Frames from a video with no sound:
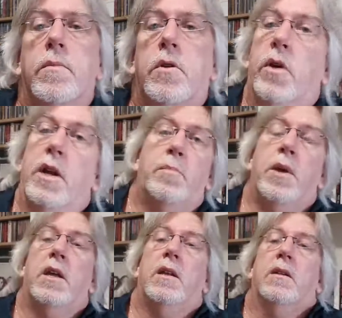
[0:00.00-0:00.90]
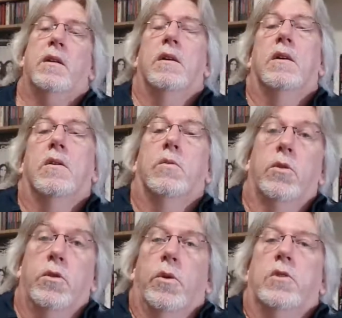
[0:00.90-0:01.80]
Great band.
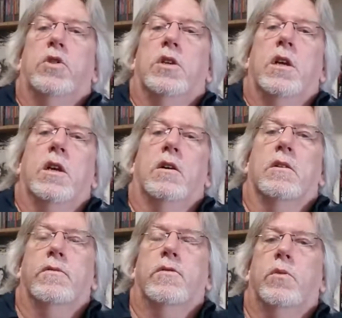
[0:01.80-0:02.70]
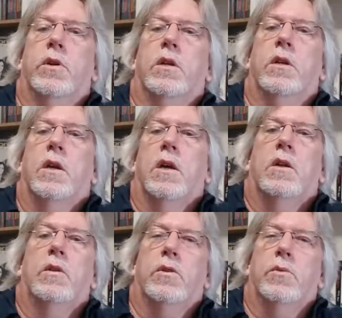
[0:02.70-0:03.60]
Worthwhile checking out if you want to
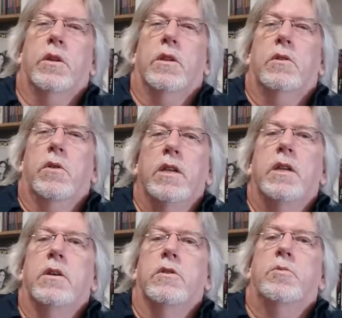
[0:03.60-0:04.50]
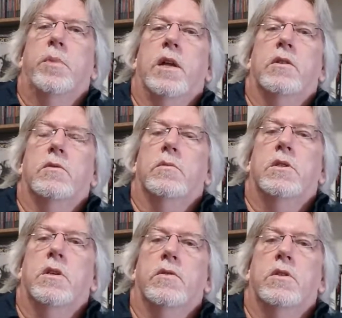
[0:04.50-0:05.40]
look at one of the great English bands from the
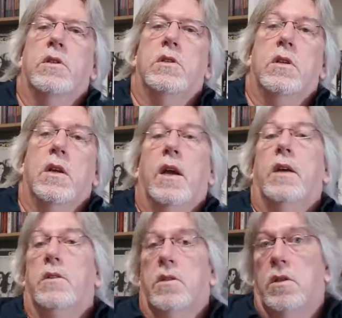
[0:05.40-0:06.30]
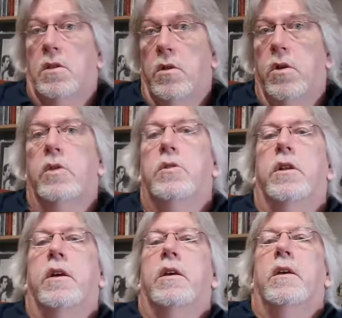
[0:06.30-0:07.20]
70s. As I say, still going
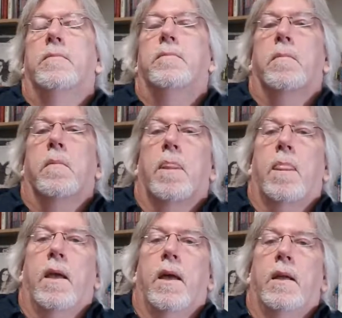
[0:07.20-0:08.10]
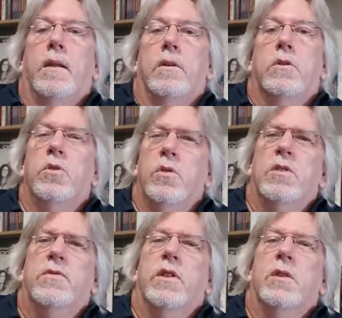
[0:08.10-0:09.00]
today. And
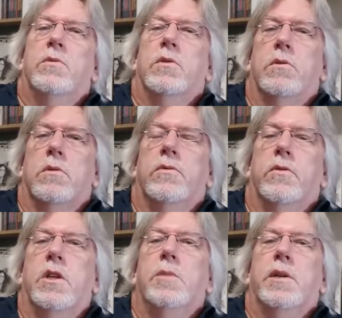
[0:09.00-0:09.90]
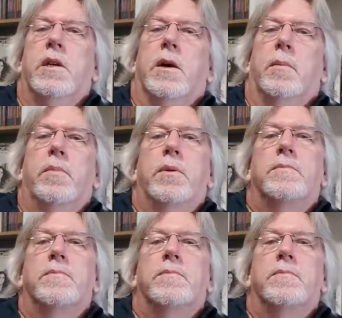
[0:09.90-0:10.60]
kudos for them for keeping it up.